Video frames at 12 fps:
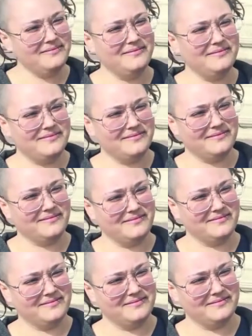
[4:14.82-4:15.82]

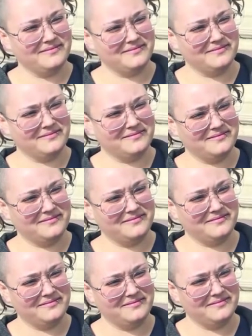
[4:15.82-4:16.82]

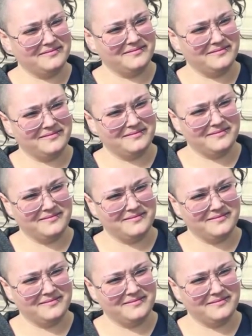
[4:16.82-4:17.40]
(not speaking)